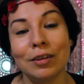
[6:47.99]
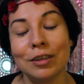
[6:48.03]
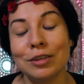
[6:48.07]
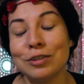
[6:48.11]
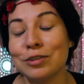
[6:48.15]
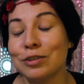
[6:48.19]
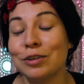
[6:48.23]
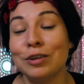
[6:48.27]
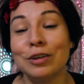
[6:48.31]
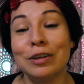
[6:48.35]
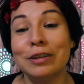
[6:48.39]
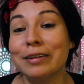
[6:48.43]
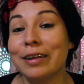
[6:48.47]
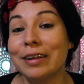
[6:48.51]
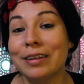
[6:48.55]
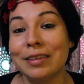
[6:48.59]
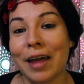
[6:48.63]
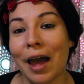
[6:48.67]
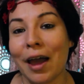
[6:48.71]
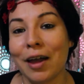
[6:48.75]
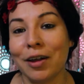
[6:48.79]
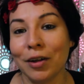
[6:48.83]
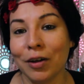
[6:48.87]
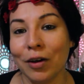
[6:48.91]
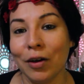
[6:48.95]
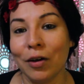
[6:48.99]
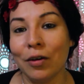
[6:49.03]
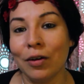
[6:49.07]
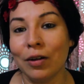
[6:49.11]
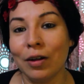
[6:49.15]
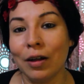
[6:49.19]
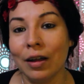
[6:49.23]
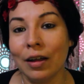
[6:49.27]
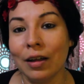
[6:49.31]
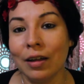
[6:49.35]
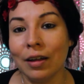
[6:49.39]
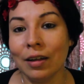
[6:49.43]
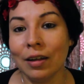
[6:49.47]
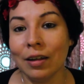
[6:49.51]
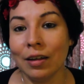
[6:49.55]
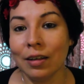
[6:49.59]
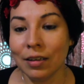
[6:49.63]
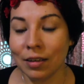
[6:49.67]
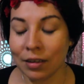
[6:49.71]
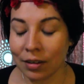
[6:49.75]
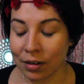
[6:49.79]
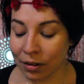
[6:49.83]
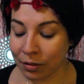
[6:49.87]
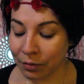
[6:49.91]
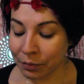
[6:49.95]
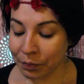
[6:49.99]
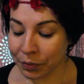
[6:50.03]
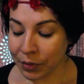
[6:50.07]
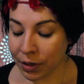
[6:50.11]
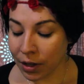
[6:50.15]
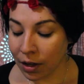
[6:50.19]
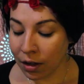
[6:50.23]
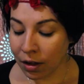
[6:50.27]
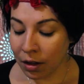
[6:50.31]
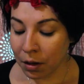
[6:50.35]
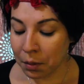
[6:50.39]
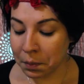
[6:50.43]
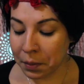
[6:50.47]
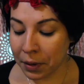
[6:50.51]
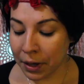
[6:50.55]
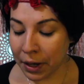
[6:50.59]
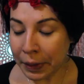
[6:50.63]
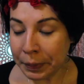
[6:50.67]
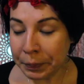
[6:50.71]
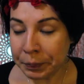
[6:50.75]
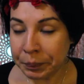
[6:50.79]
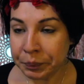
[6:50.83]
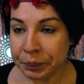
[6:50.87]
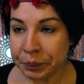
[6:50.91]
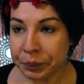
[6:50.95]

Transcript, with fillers: So you can let that go. You know? But